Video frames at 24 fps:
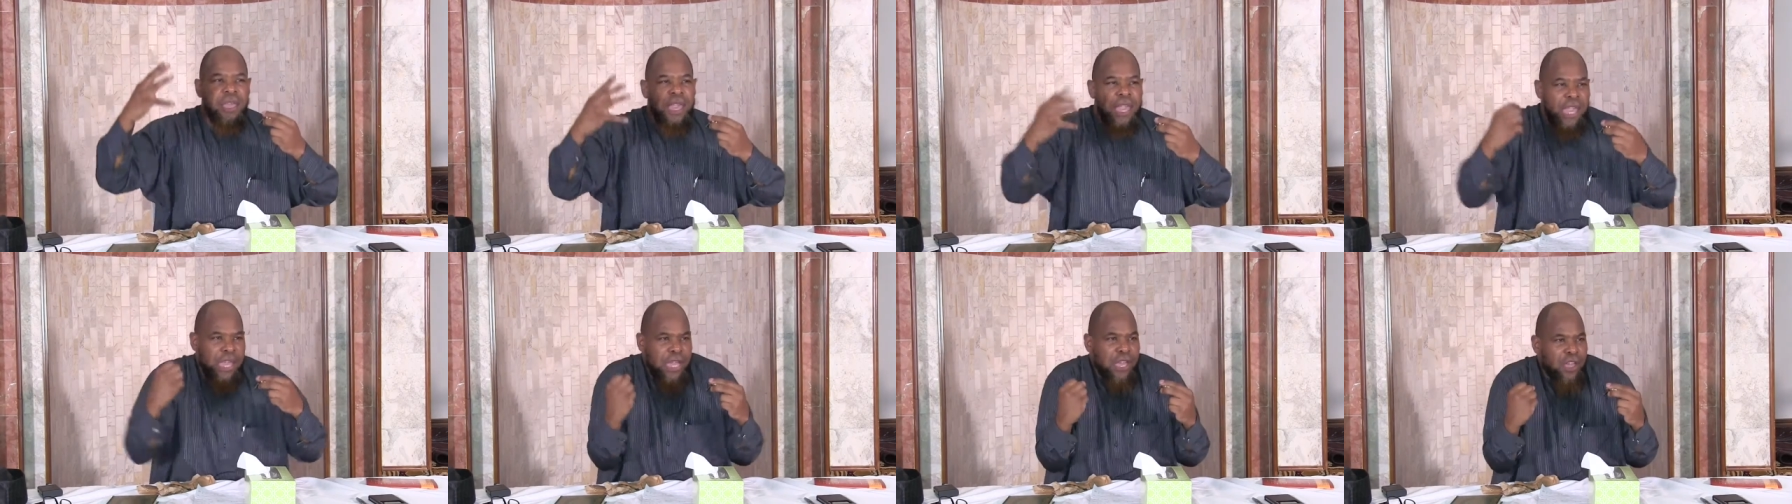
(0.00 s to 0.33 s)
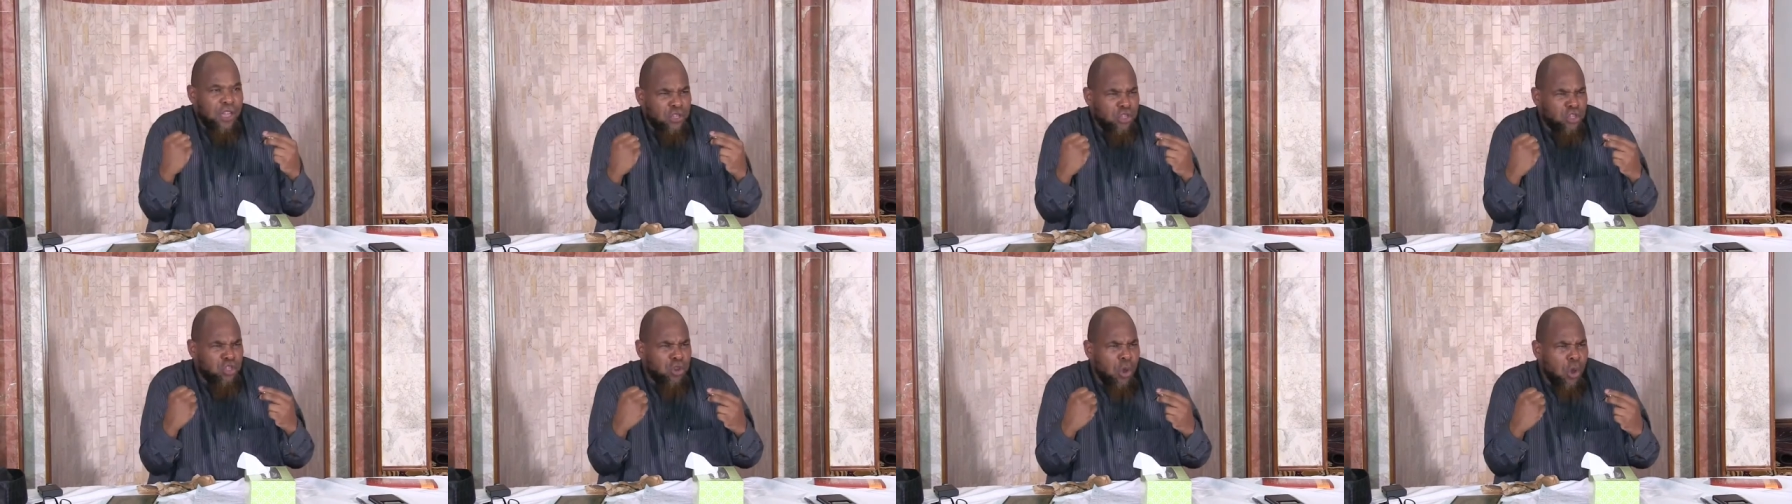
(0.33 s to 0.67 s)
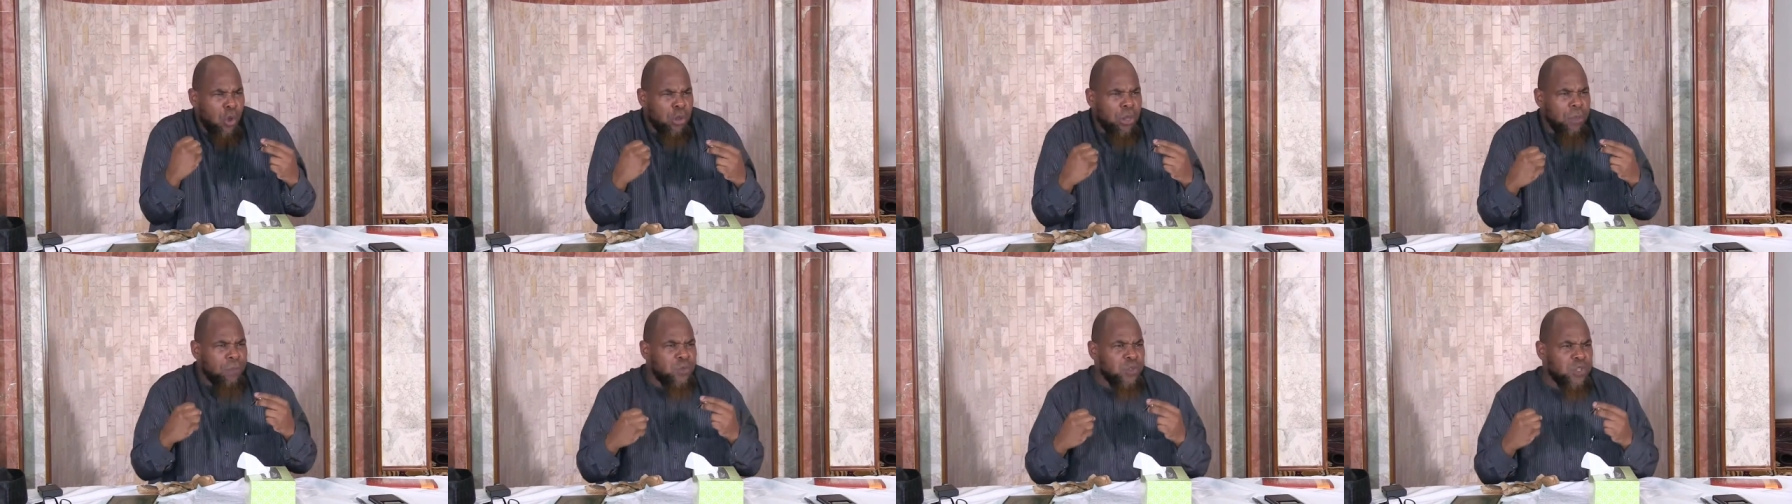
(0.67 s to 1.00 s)
He can
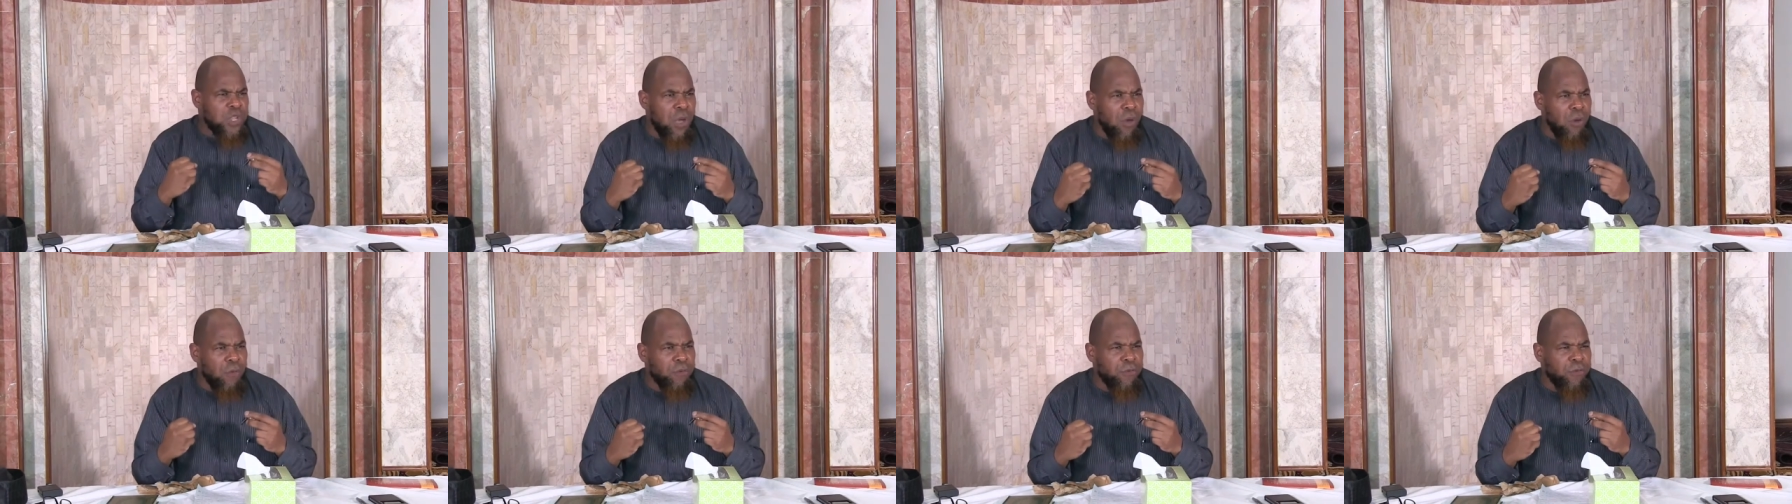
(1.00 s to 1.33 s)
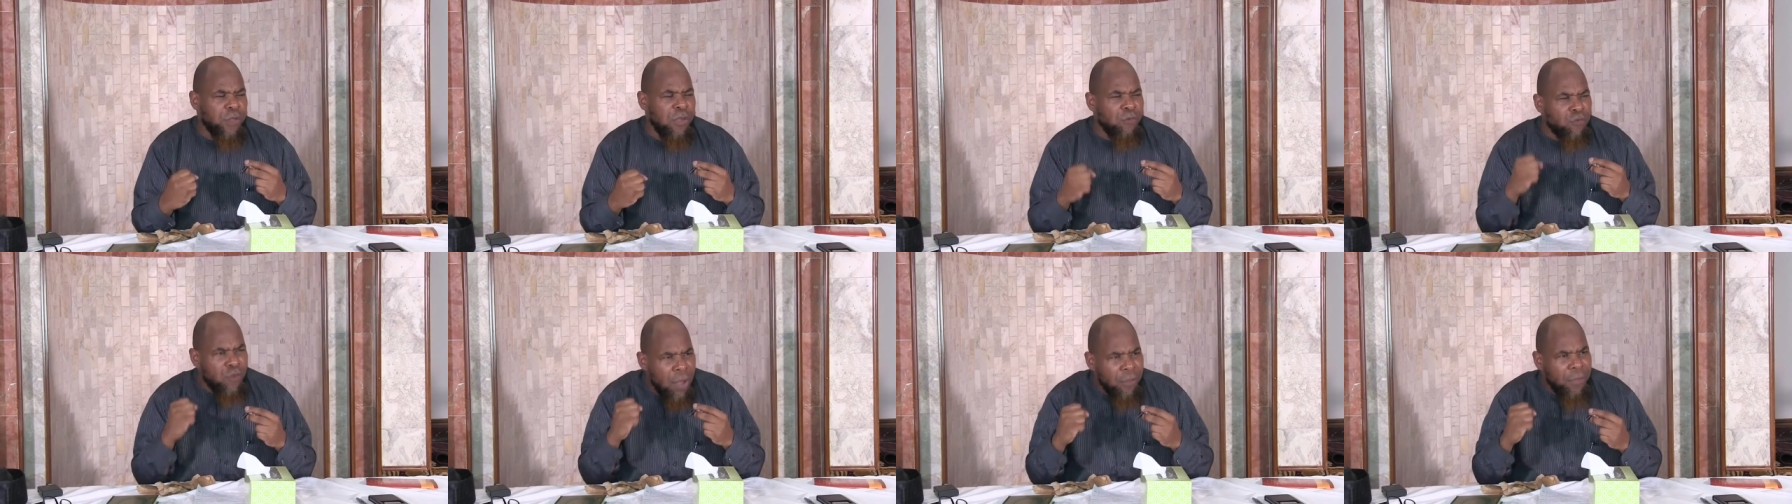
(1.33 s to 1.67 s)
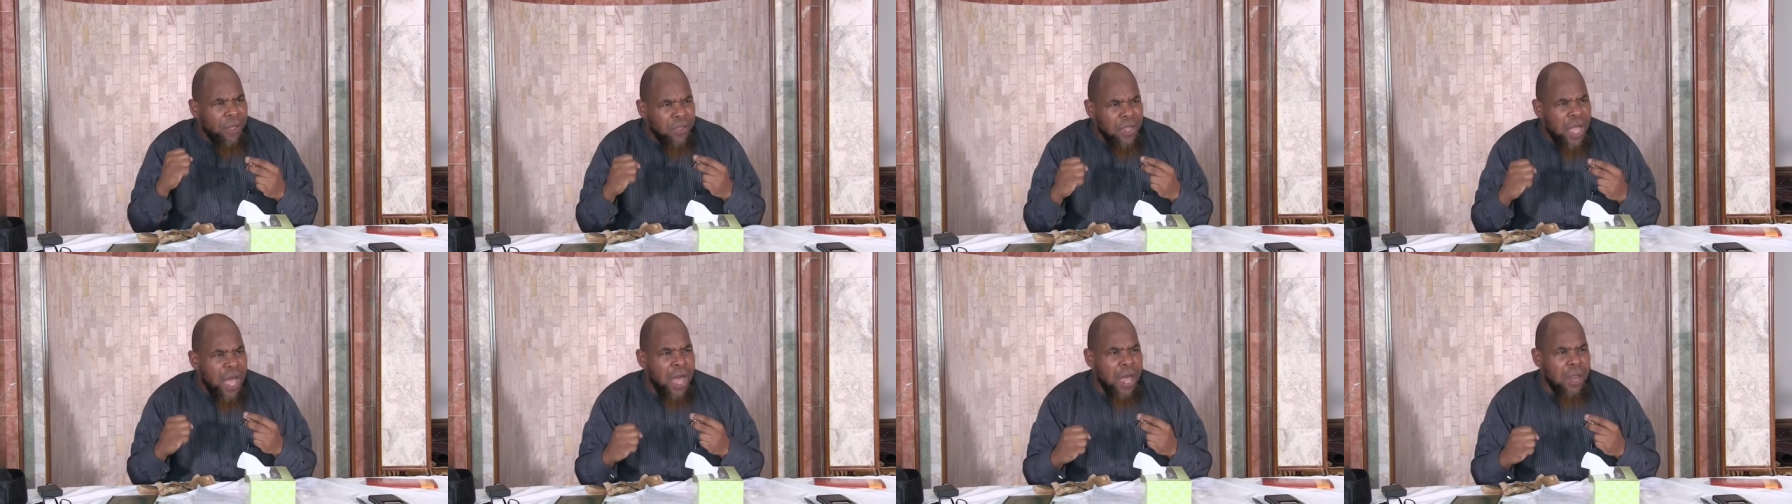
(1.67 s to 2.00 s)
control himself in
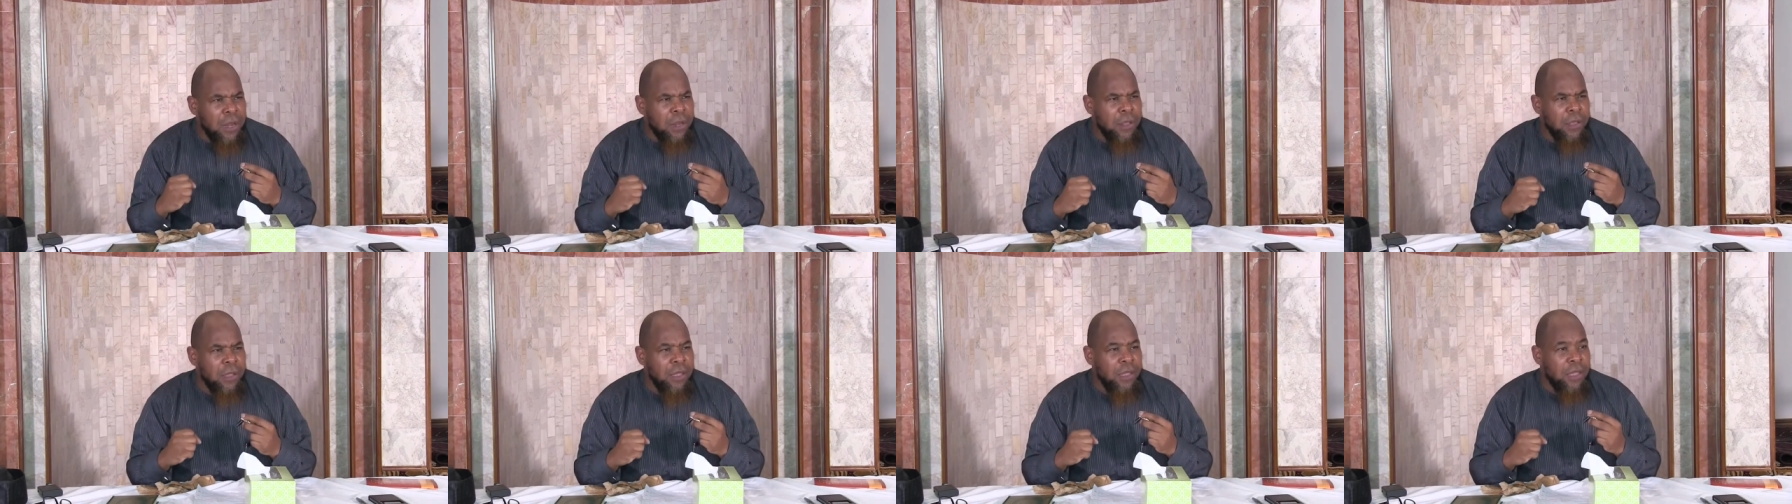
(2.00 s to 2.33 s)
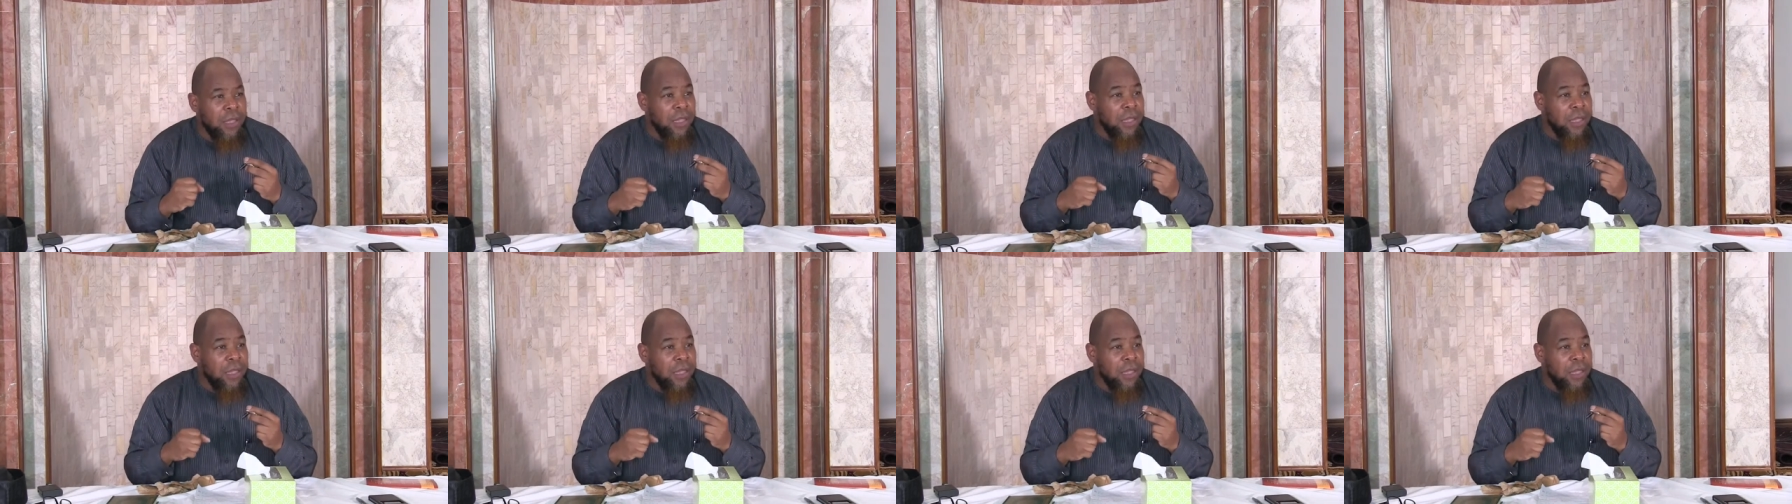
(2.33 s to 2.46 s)
Ramadan.